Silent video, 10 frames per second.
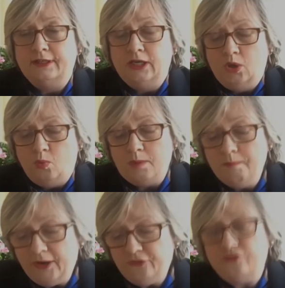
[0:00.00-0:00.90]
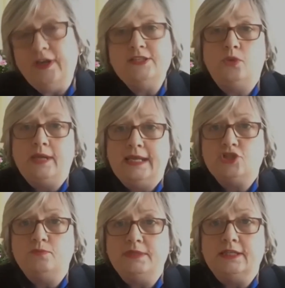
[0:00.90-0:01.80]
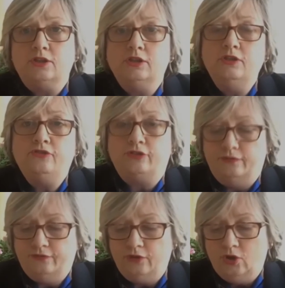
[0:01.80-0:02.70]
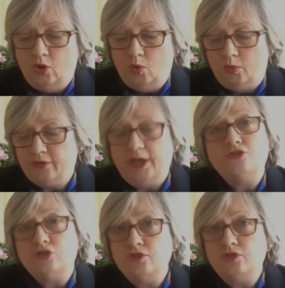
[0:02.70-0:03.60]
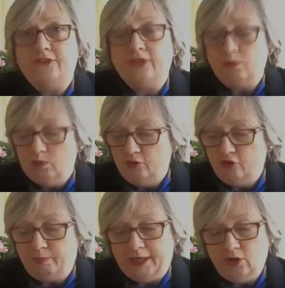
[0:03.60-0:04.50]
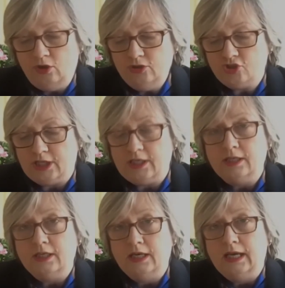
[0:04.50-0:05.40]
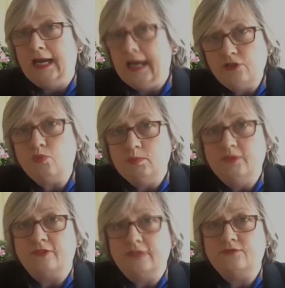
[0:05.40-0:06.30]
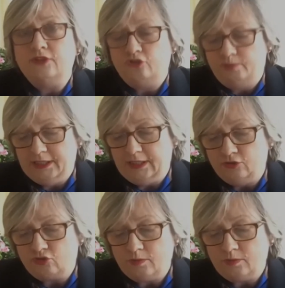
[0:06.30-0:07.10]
We must find a way to be inclusive without erasing women's biology and women's lived experience from the